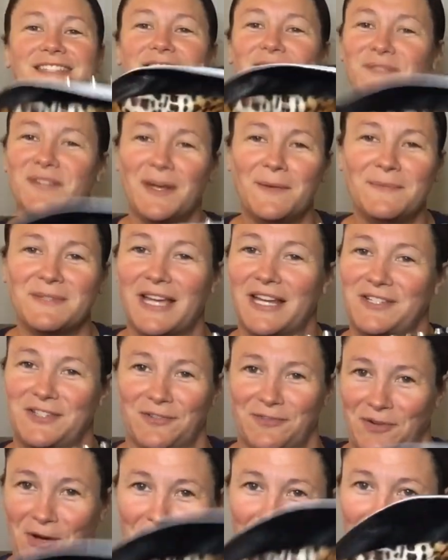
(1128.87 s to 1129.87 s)
Sometimes I
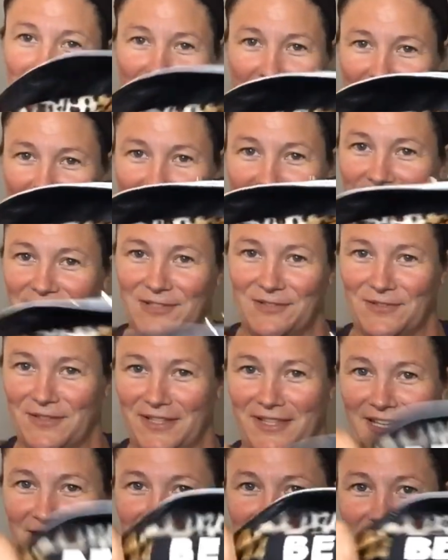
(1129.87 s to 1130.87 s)
don't know why I do
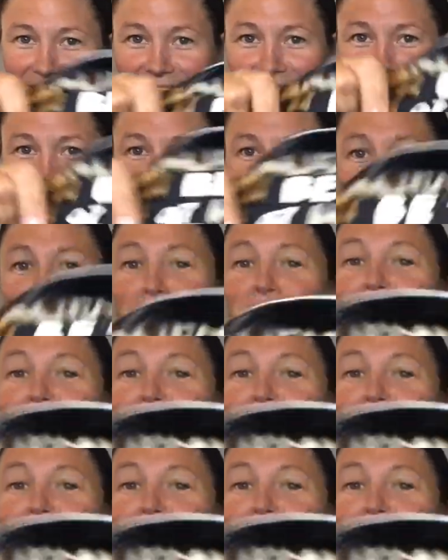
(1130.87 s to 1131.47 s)
the things that I do,